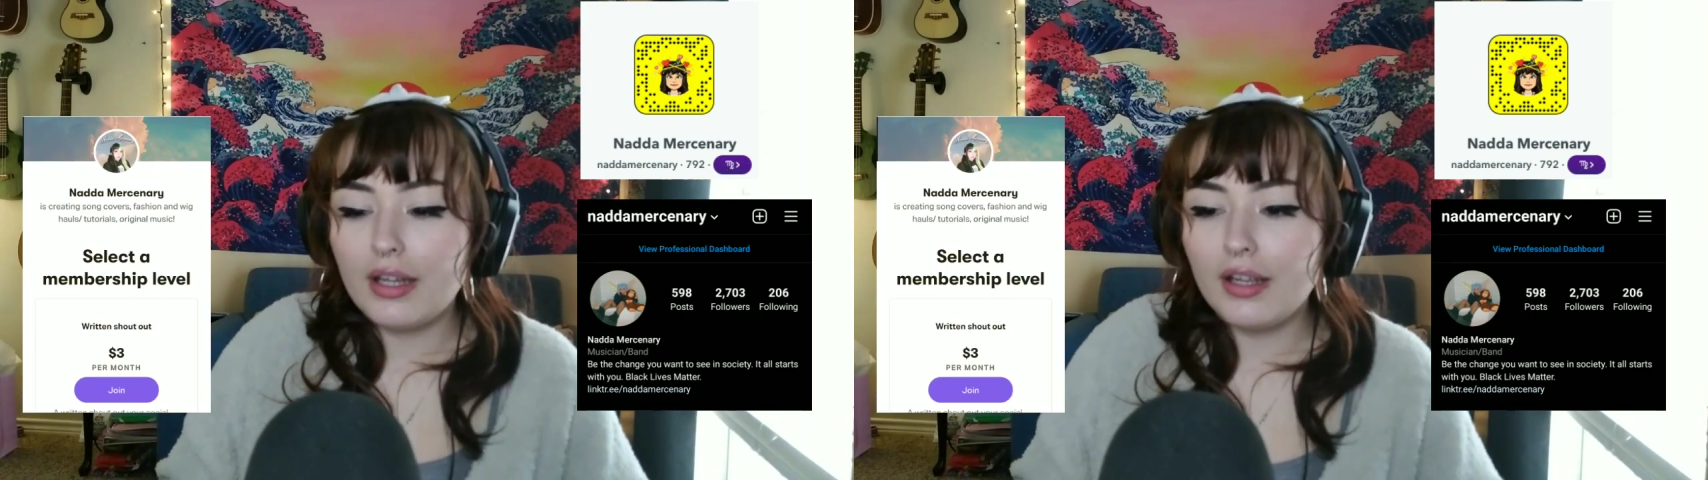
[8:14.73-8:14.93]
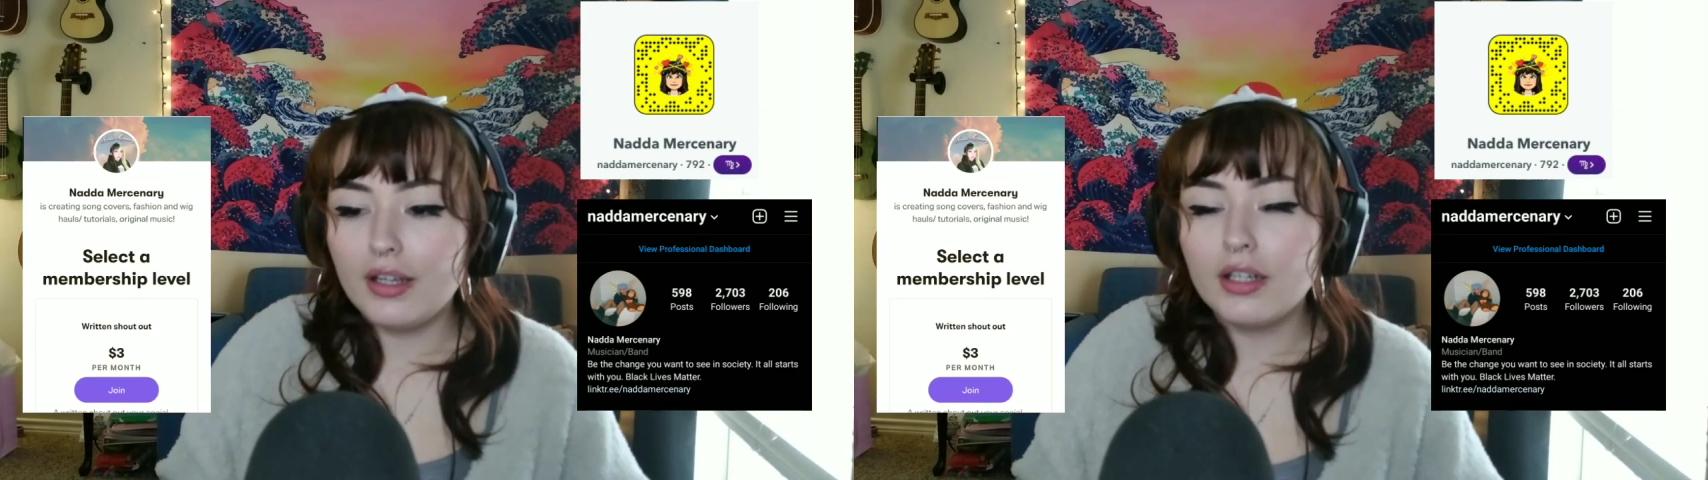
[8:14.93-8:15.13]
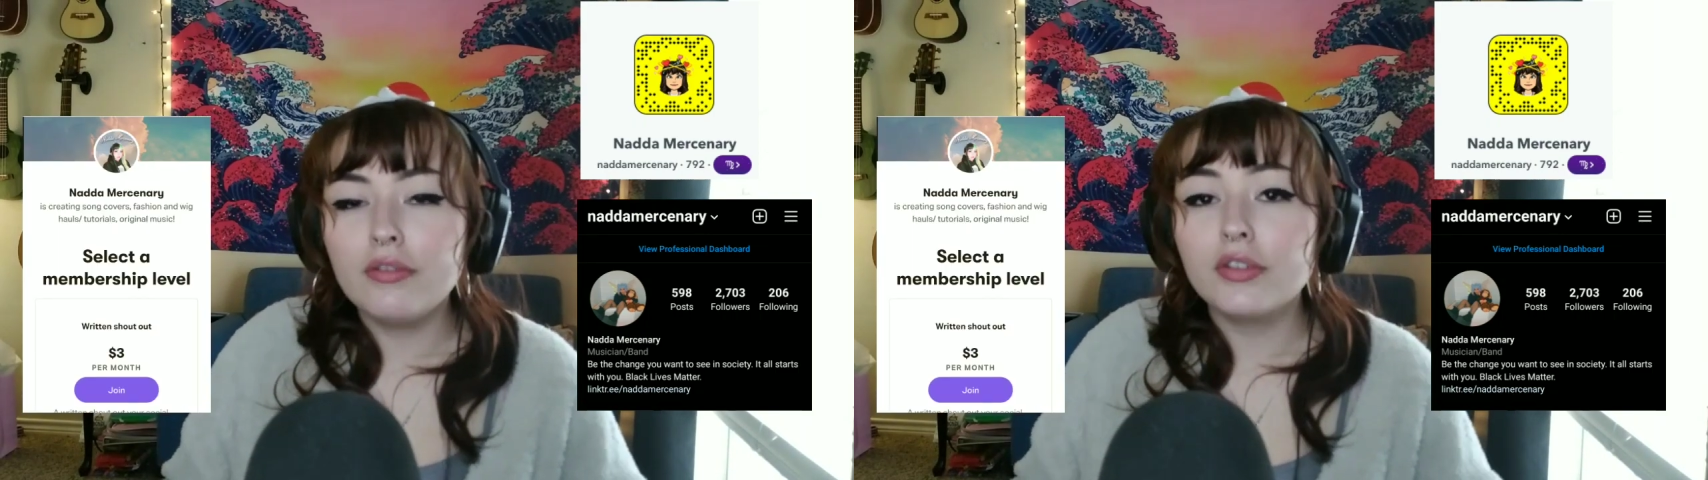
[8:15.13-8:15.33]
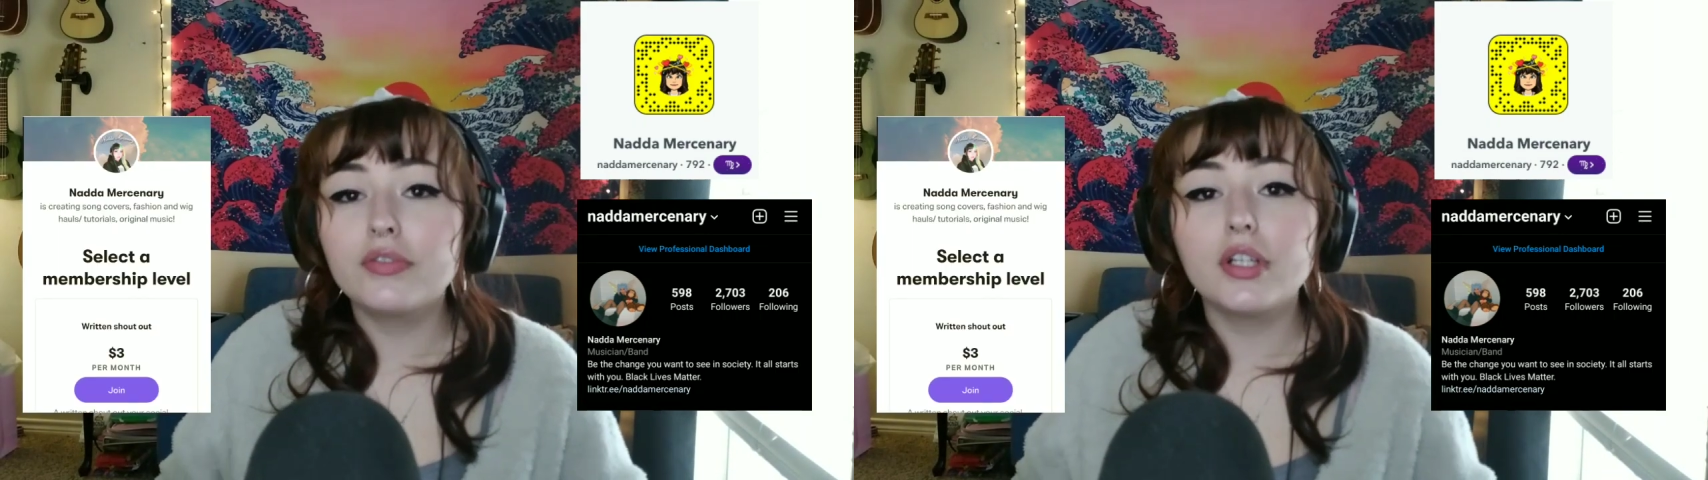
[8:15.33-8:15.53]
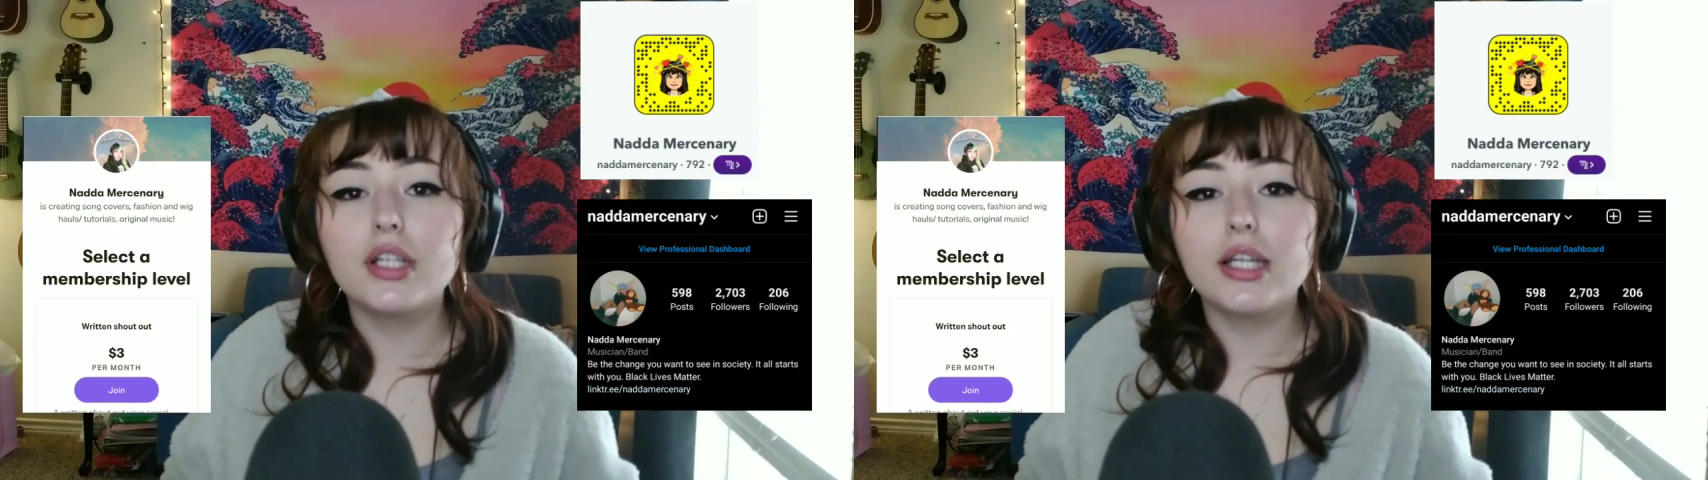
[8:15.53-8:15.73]
And if you're
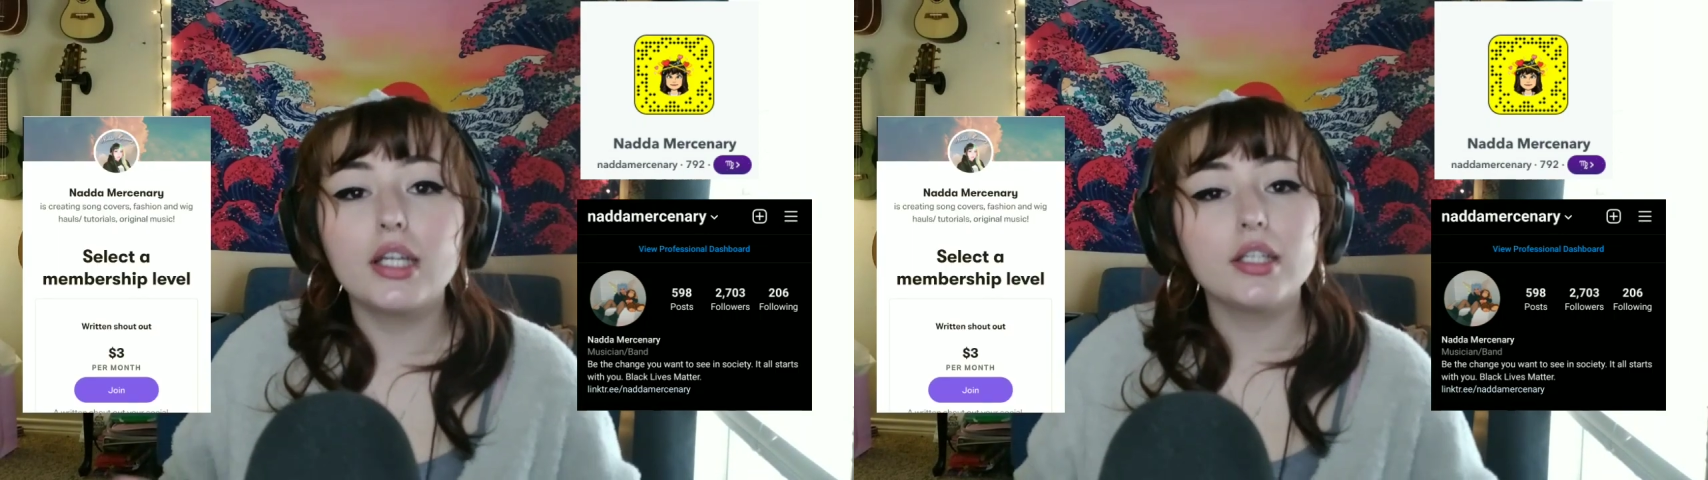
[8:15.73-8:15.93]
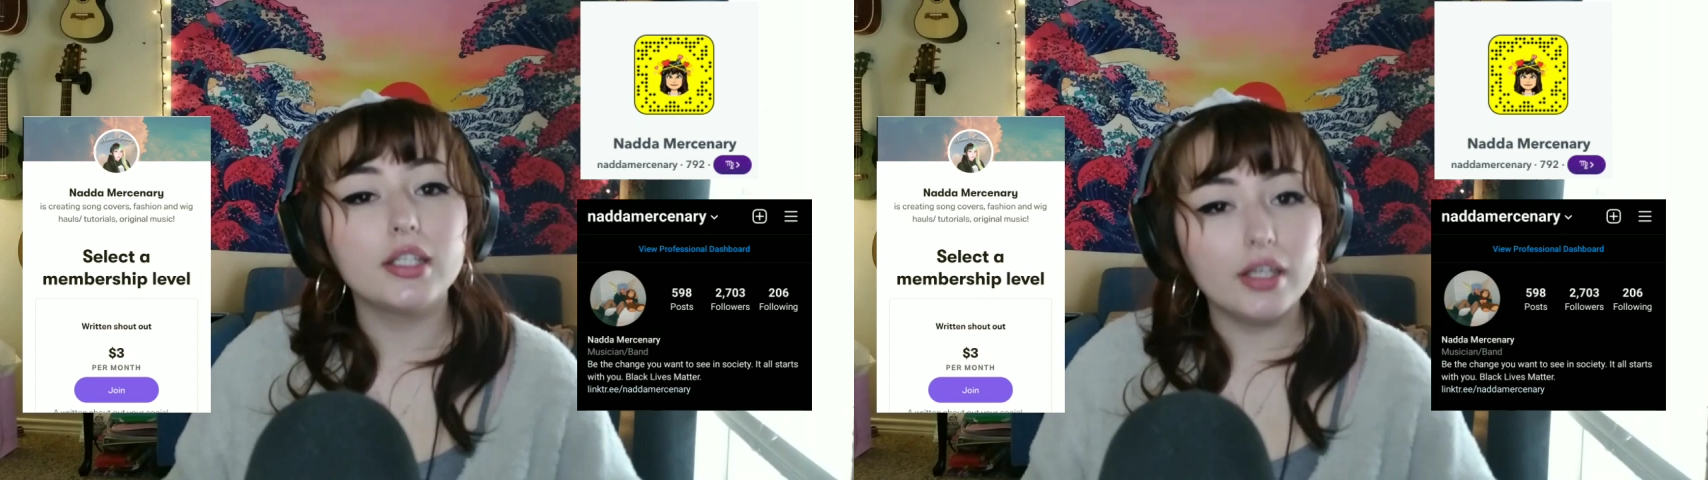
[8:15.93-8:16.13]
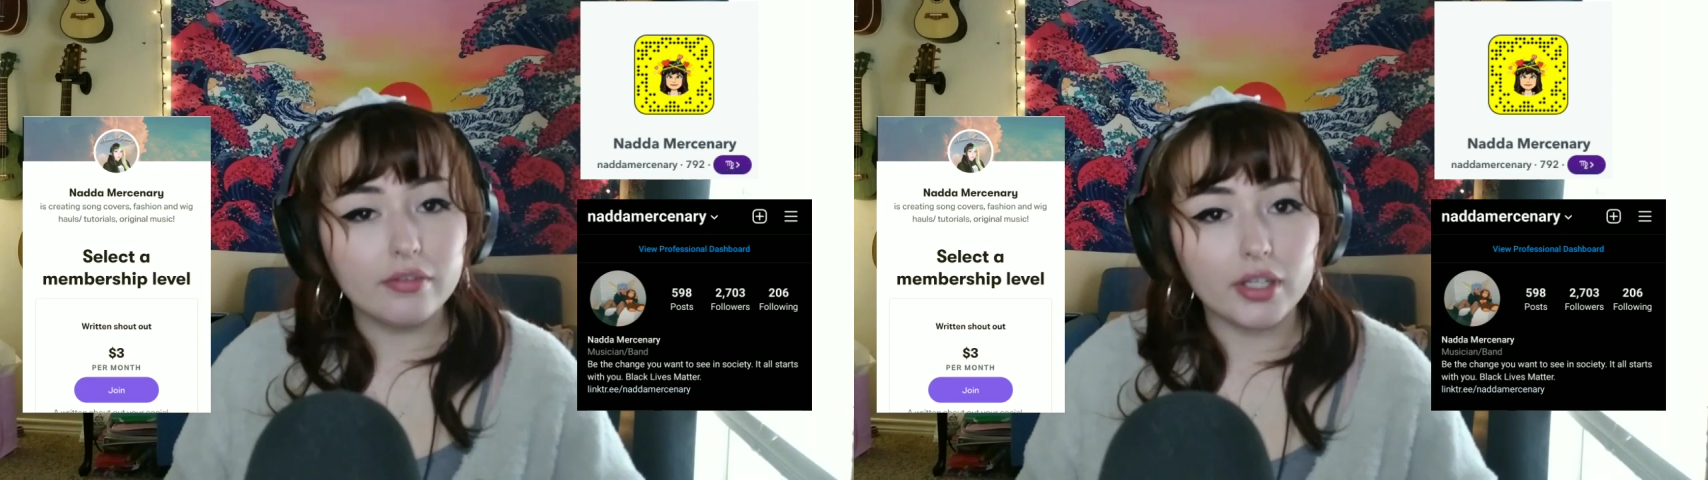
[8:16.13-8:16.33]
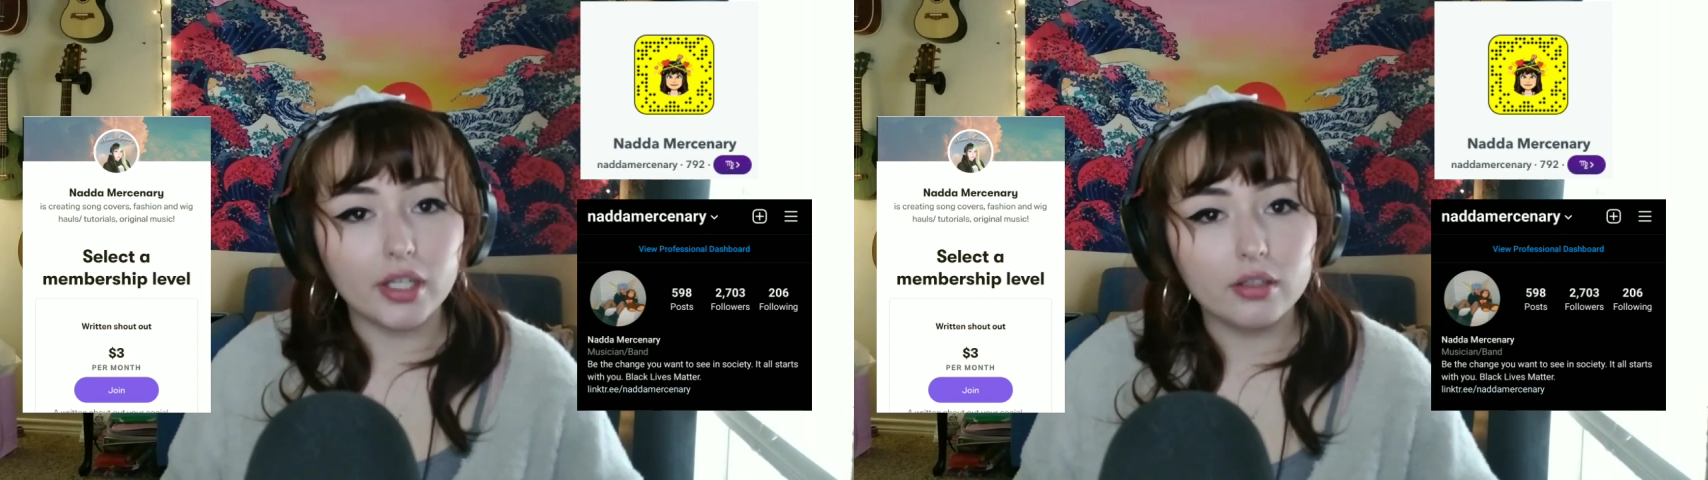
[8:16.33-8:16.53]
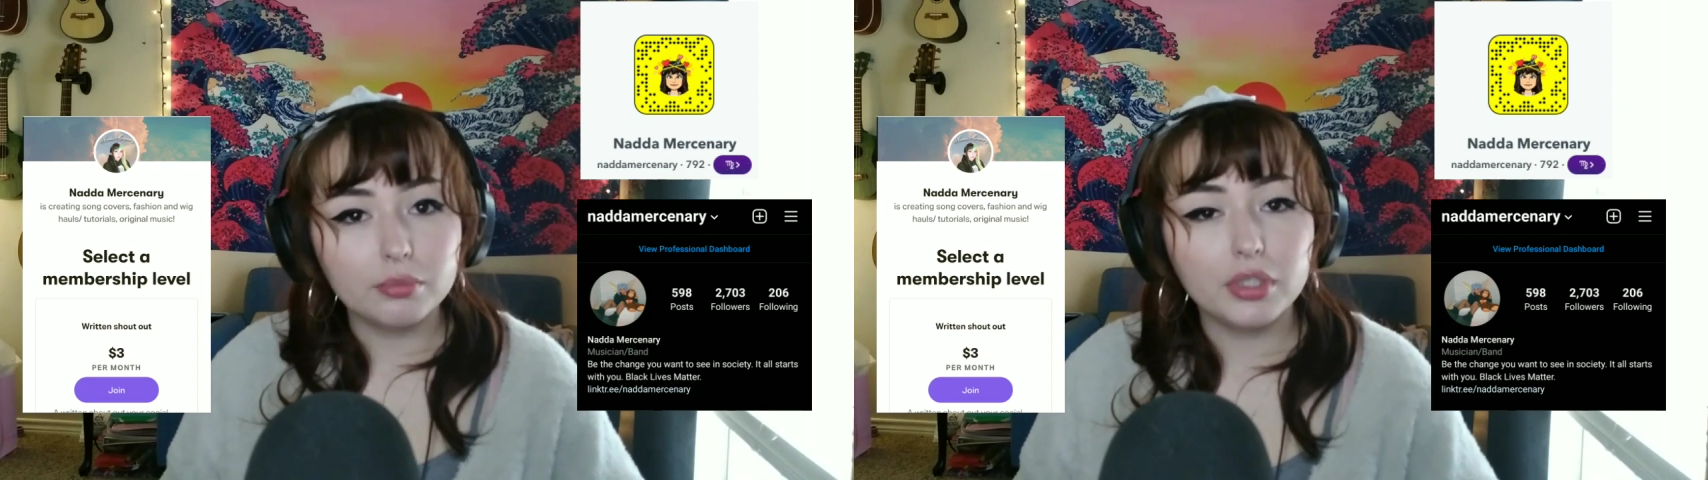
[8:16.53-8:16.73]
feeling giving,